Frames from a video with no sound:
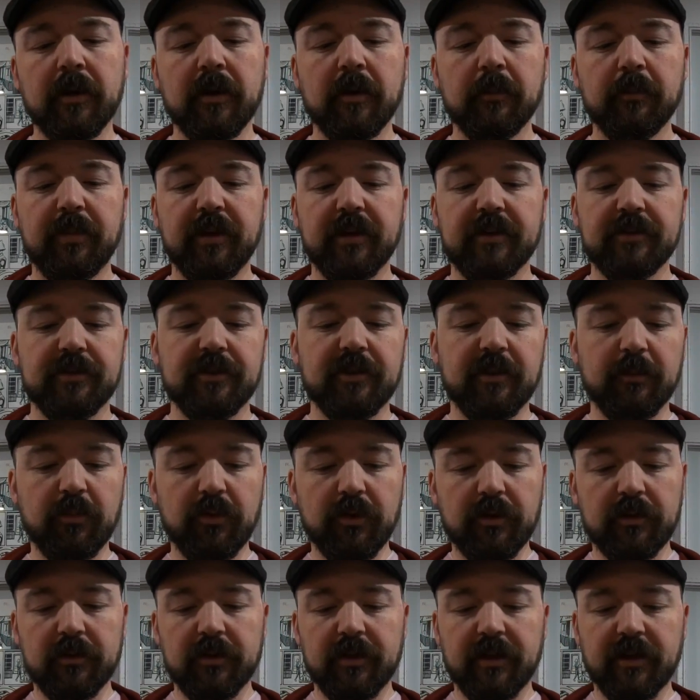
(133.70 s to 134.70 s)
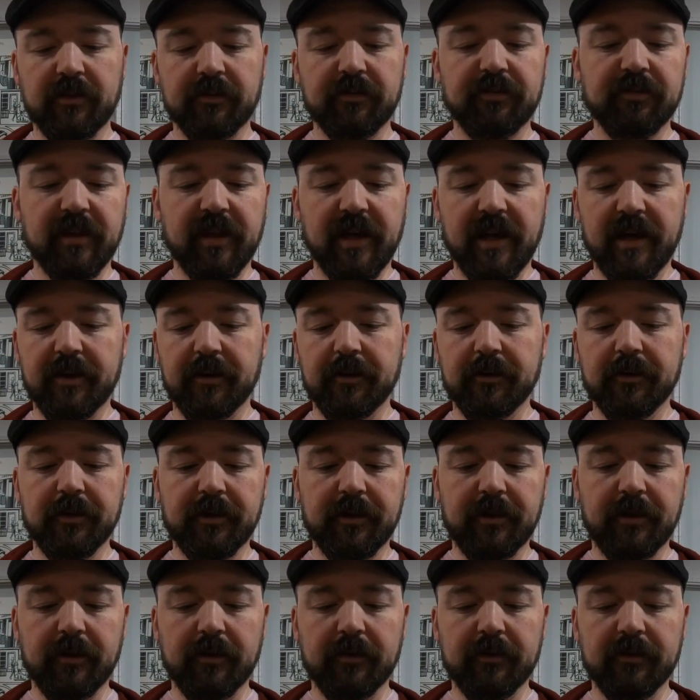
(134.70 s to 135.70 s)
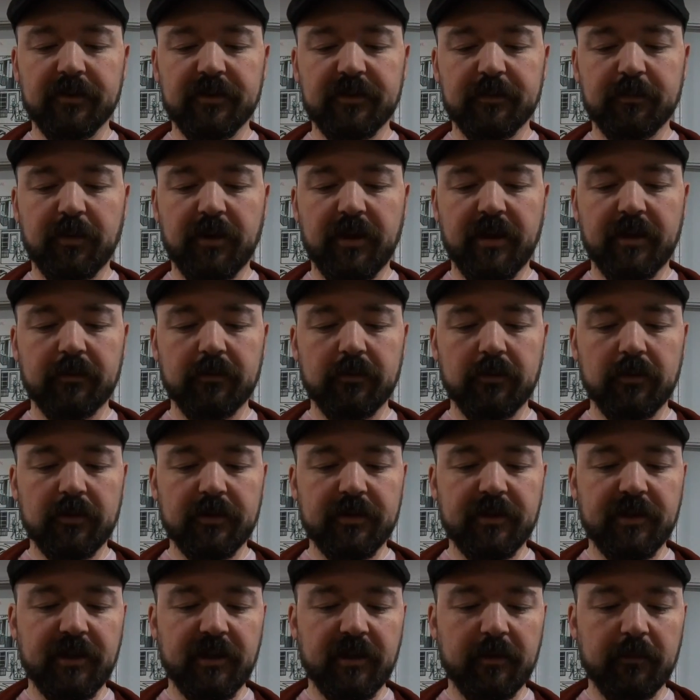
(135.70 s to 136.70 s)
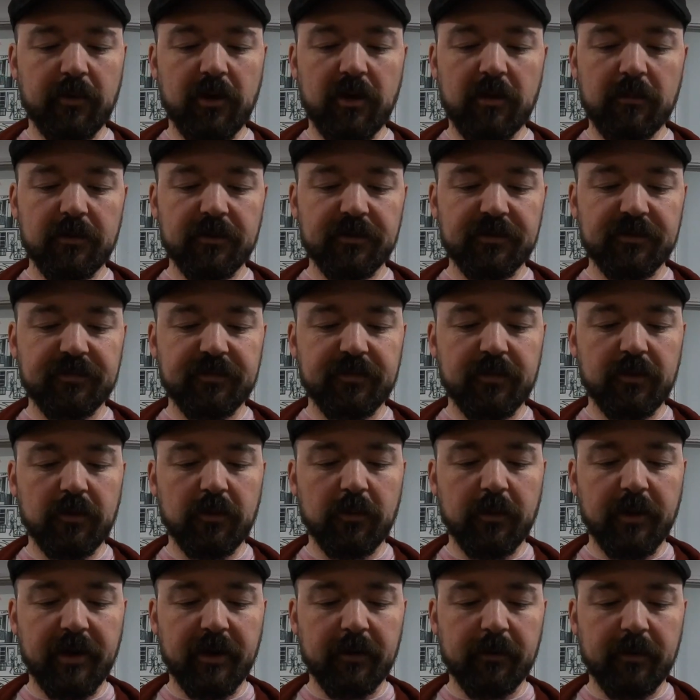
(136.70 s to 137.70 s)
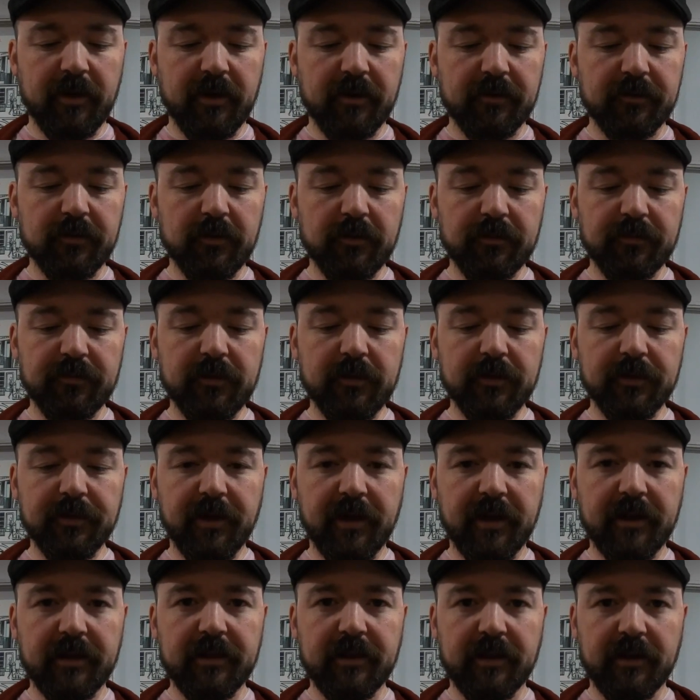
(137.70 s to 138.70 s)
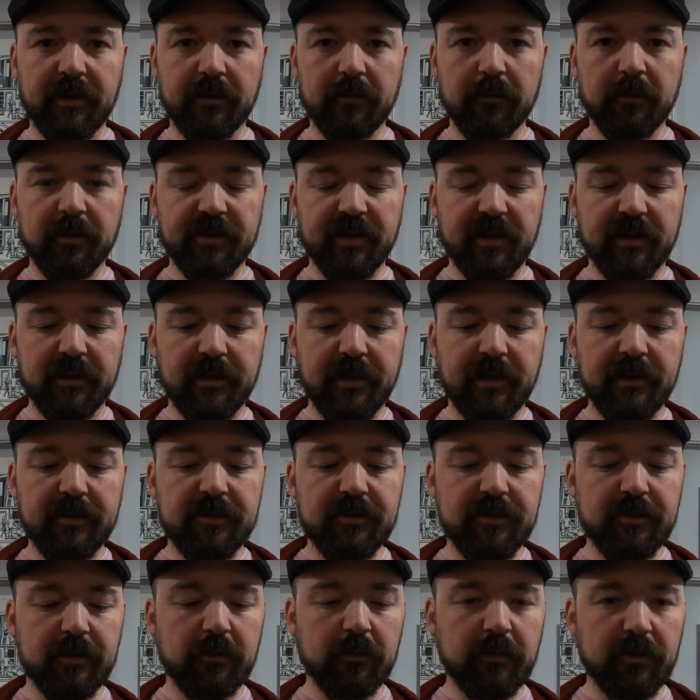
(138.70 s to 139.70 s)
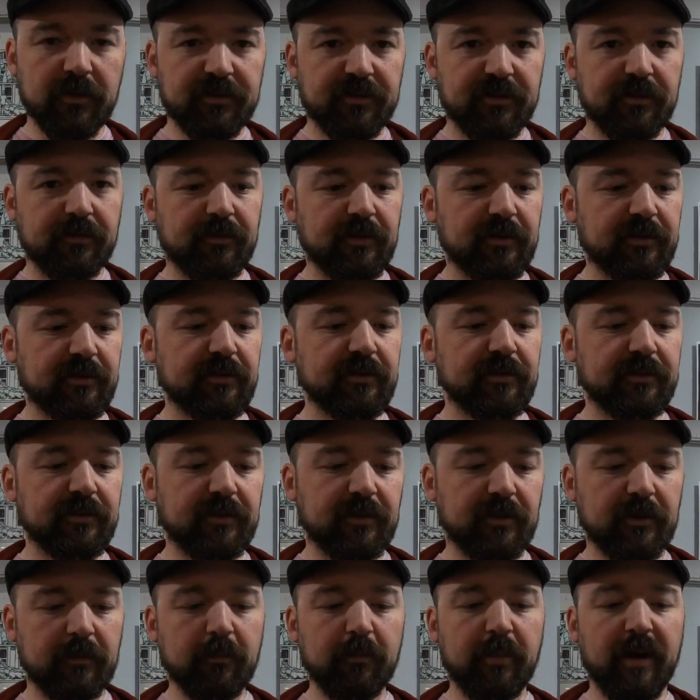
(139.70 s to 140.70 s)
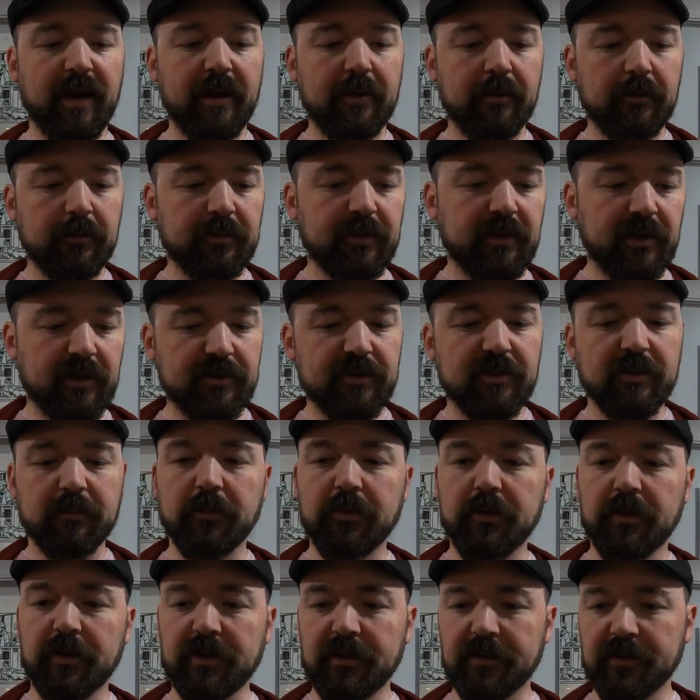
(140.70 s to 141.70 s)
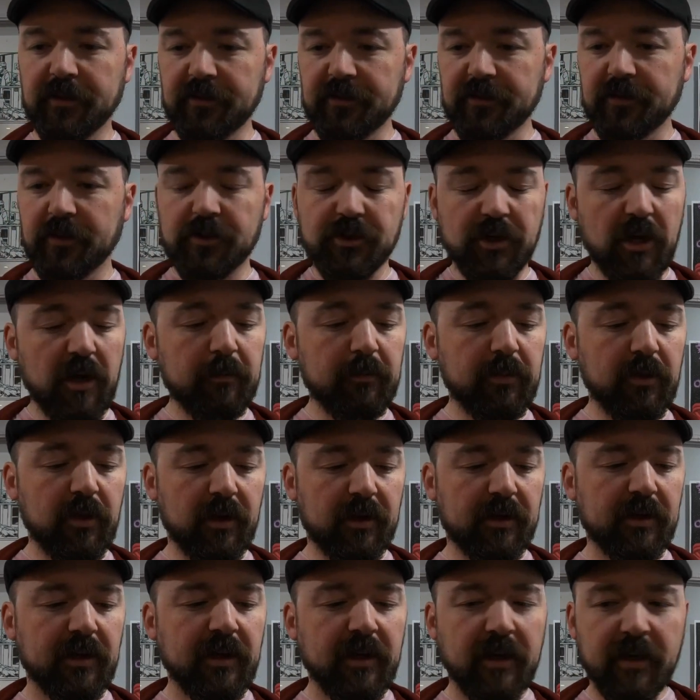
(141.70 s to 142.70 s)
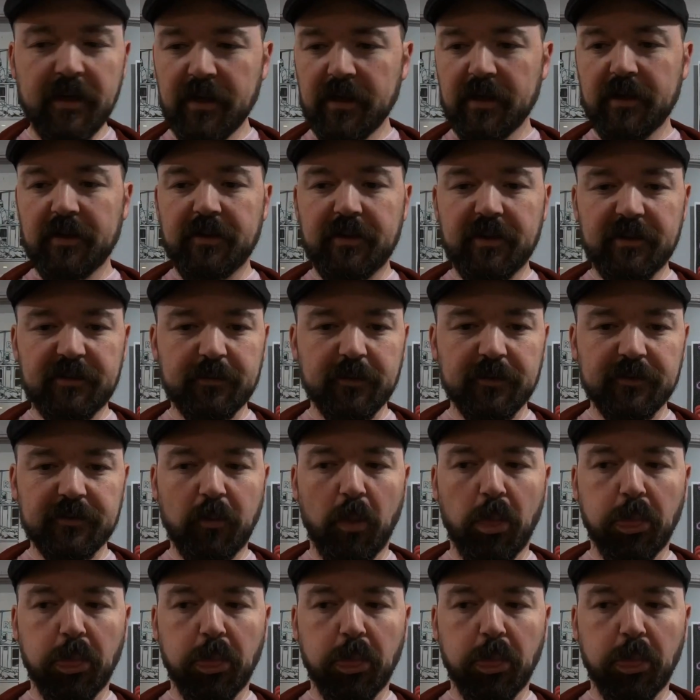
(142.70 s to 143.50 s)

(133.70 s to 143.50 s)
Picture the book lying flat under here. The spine roll came almost full way around to a full 90. And what that led to was, if this is the bound edge of the book and this is the chop block, this was